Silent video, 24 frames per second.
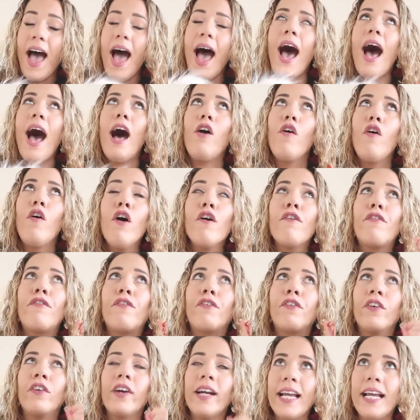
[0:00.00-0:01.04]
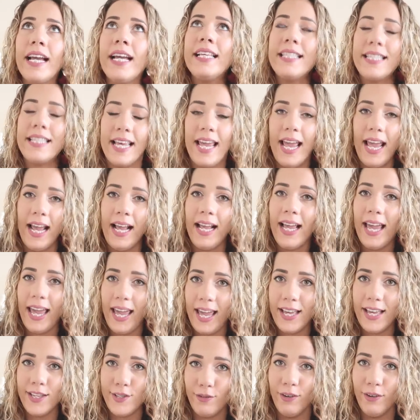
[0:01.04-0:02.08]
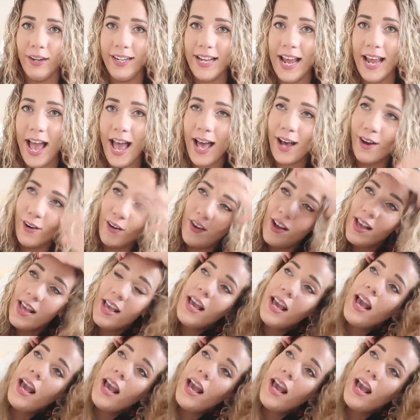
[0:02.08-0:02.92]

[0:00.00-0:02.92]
how freezing it is right now.